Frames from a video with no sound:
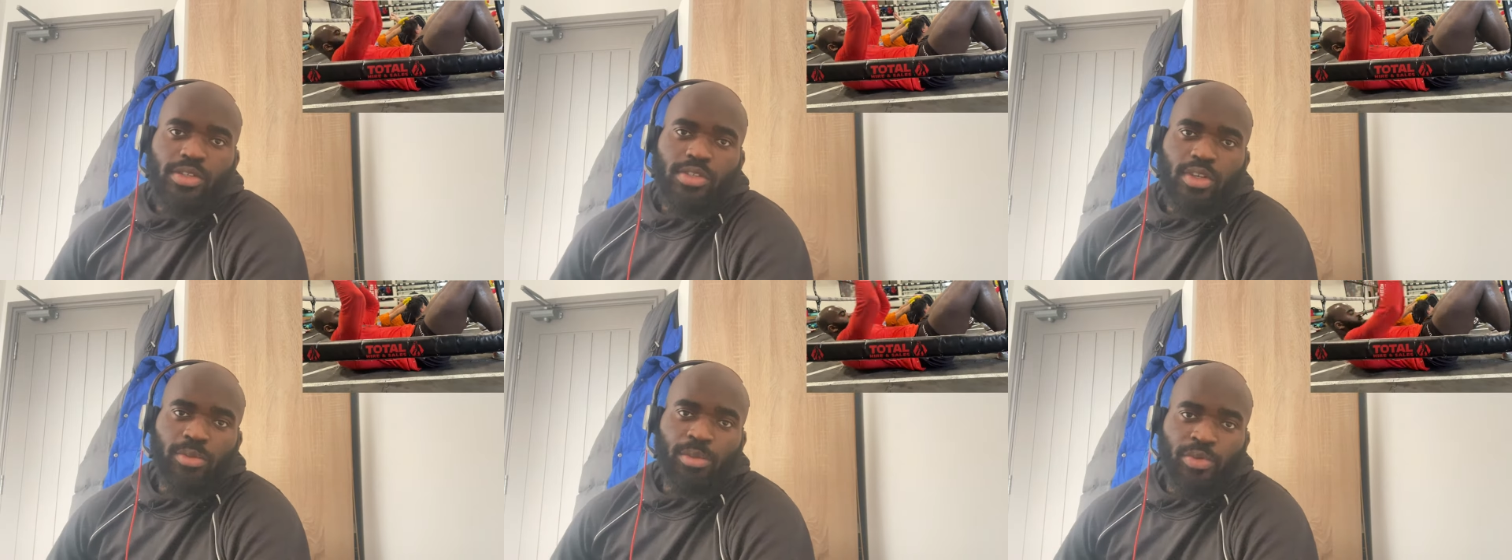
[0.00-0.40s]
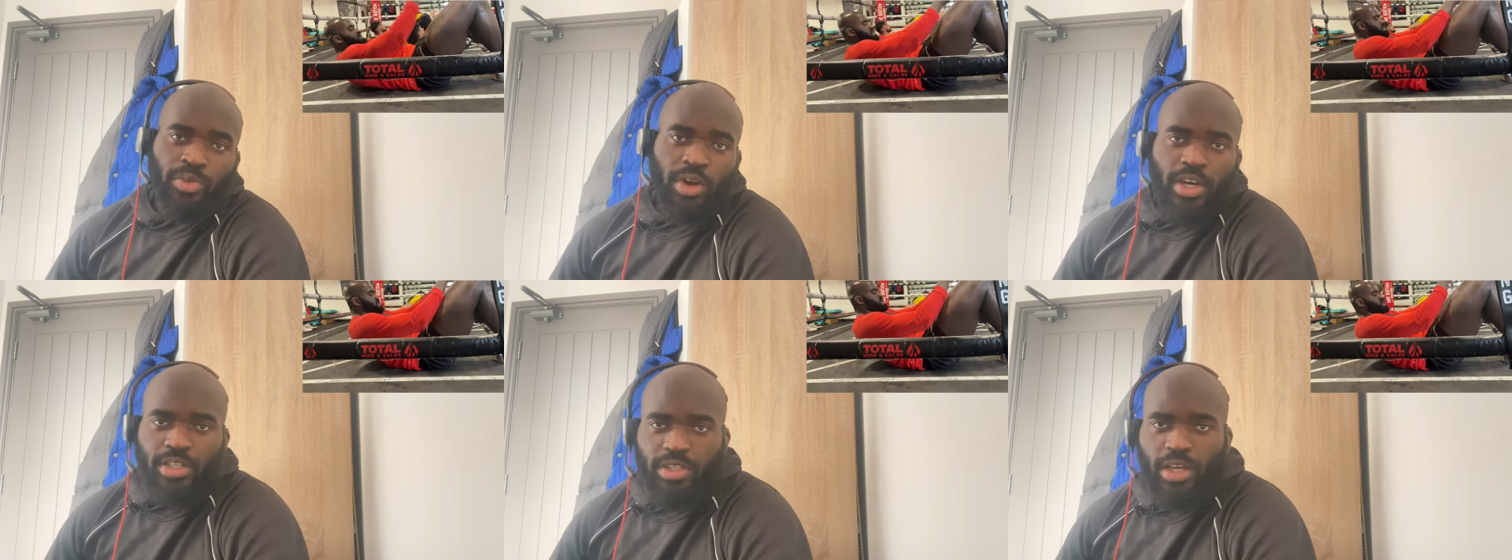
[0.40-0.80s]
So
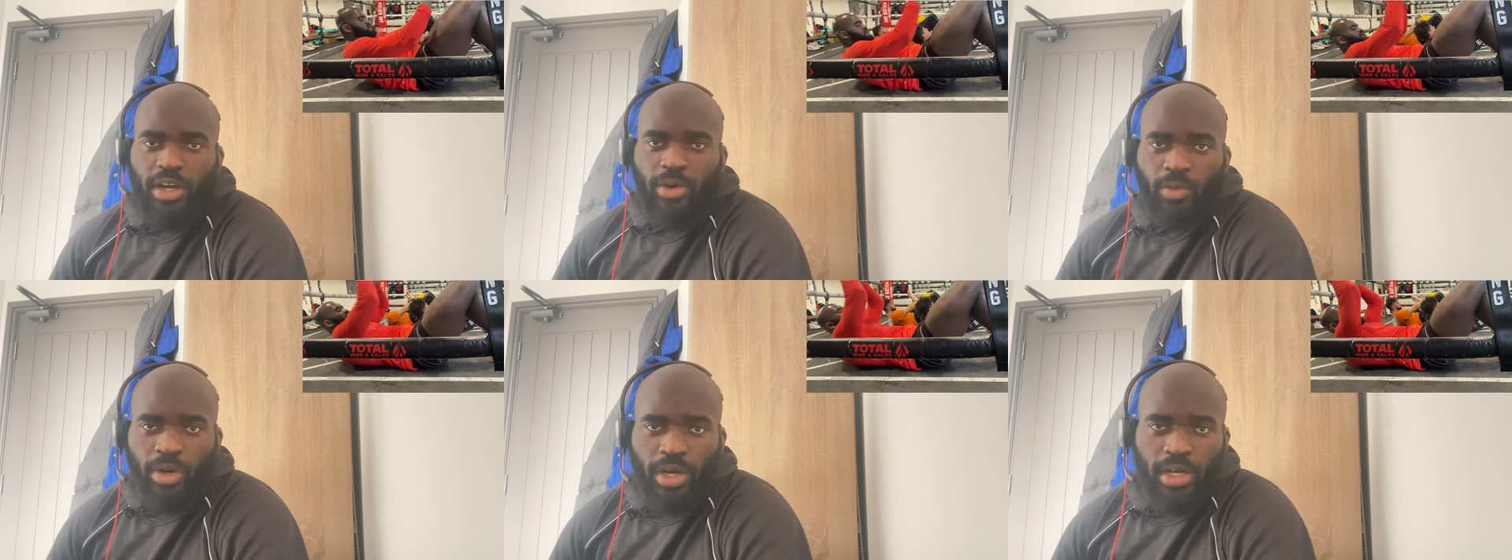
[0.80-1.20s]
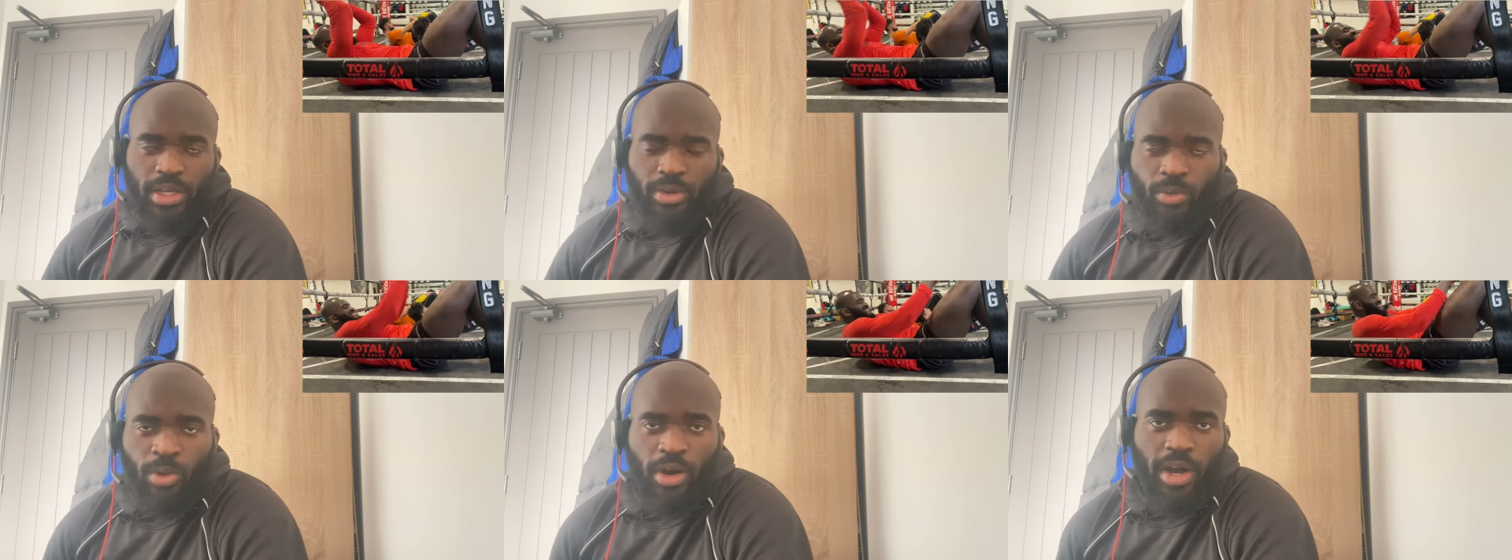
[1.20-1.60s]
before I start
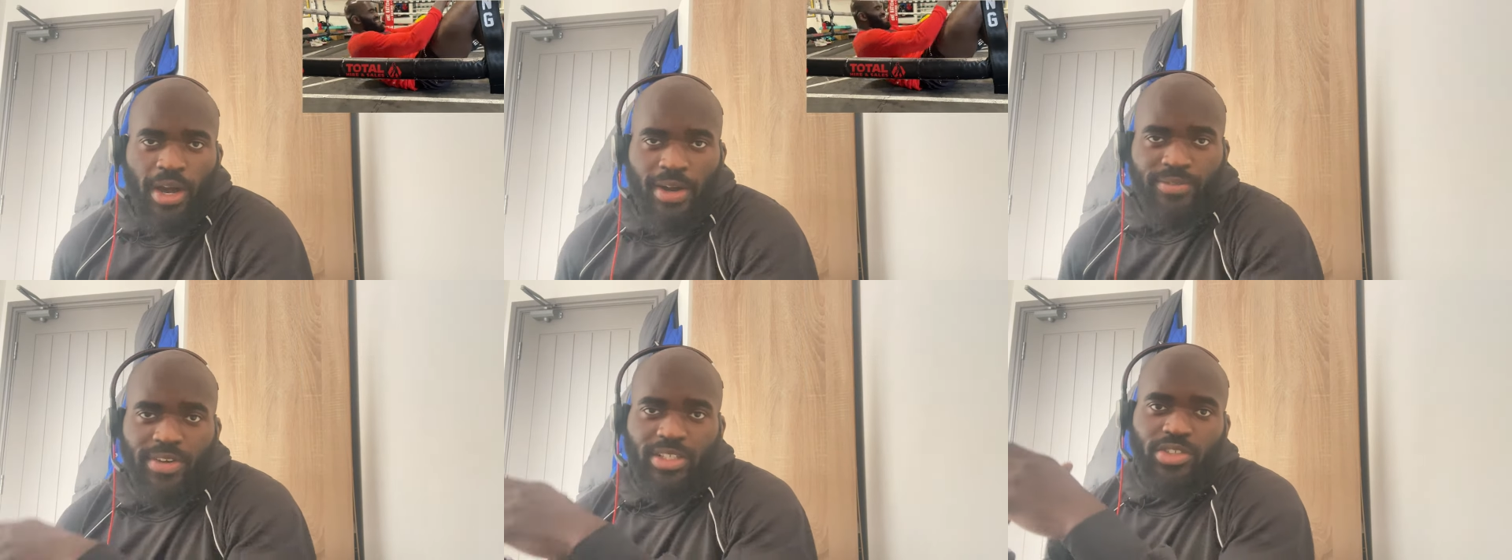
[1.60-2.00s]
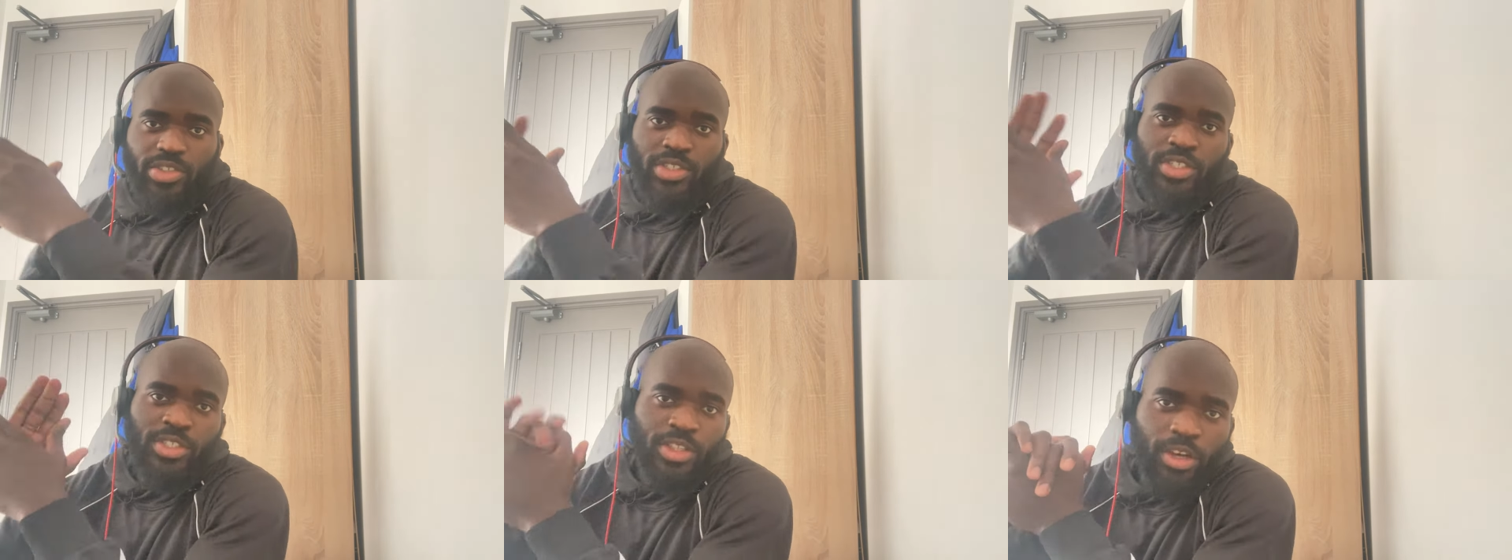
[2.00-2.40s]
work, what I've actually
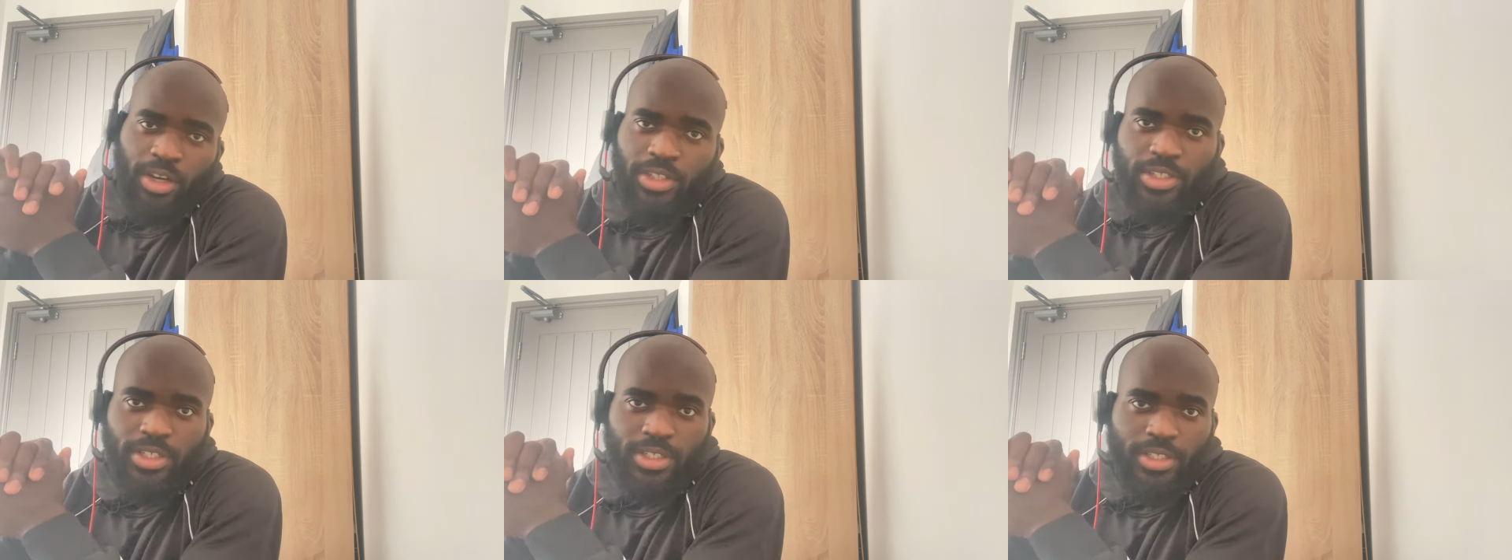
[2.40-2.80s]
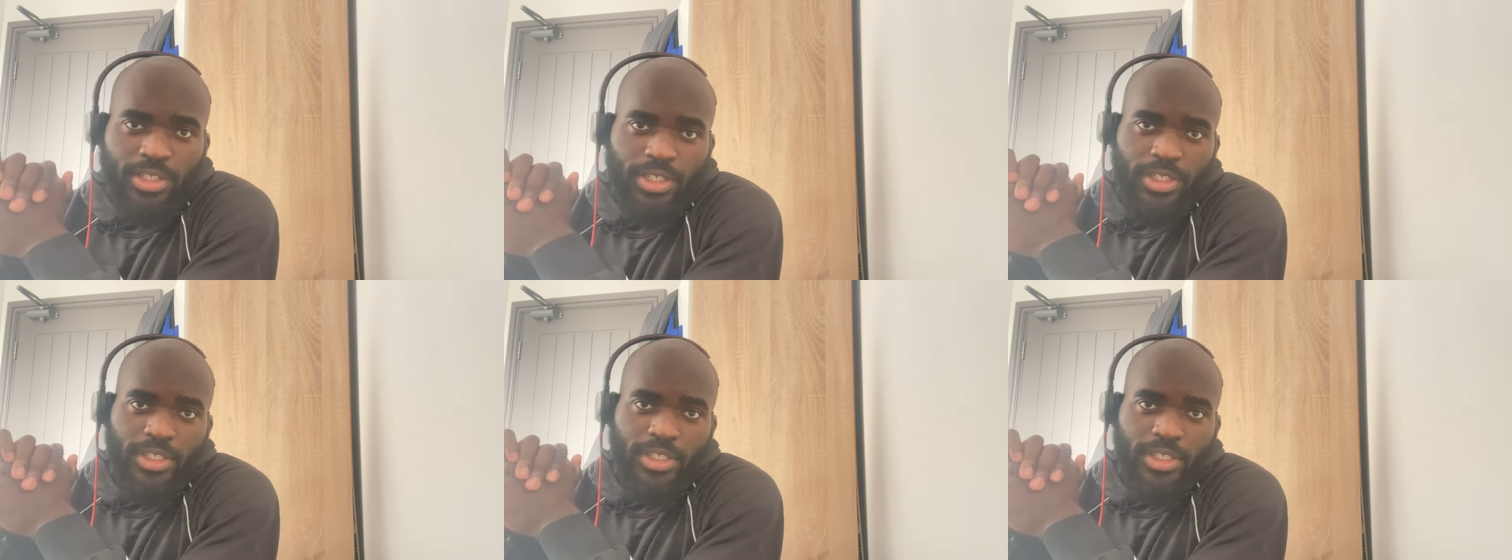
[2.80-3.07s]
started